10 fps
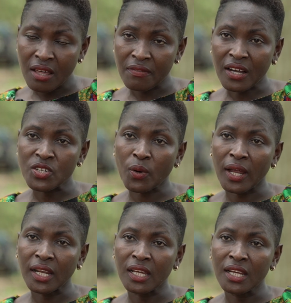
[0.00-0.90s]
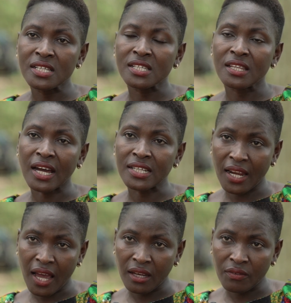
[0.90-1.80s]
They've actually leased that
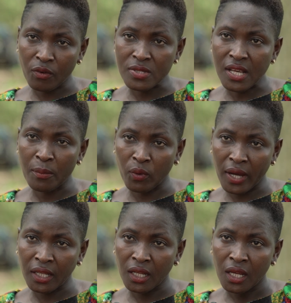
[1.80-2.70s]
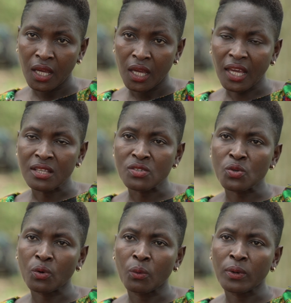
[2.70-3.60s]
land from someone. And
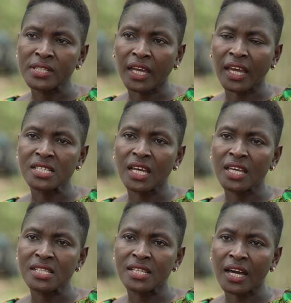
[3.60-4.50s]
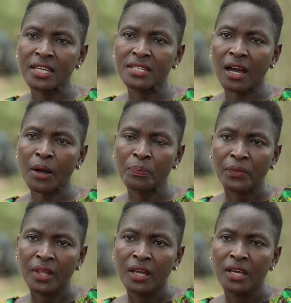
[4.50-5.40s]
so what I can say is that um,
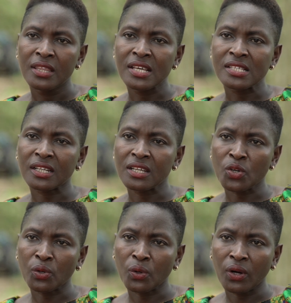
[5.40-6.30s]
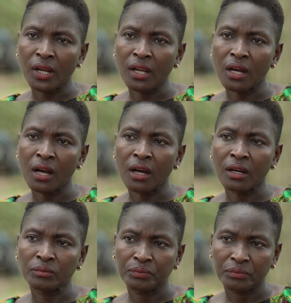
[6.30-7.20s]
this regional
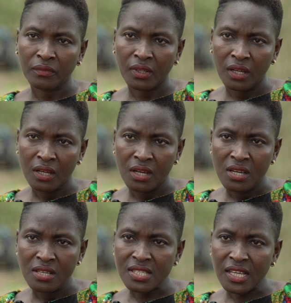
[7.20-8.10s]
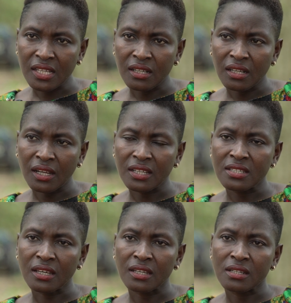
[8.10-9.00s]
uh, seed
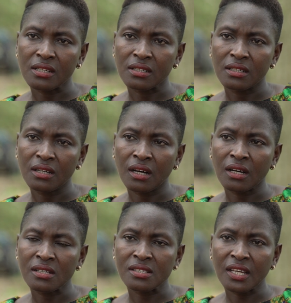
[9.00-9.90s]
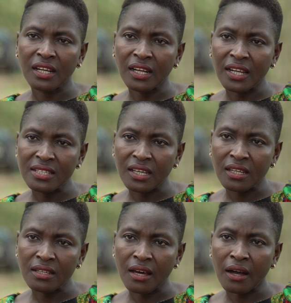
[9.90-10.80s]
related uh, seed related
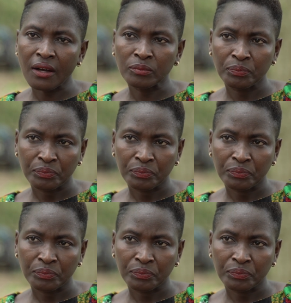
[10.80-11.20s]
uh,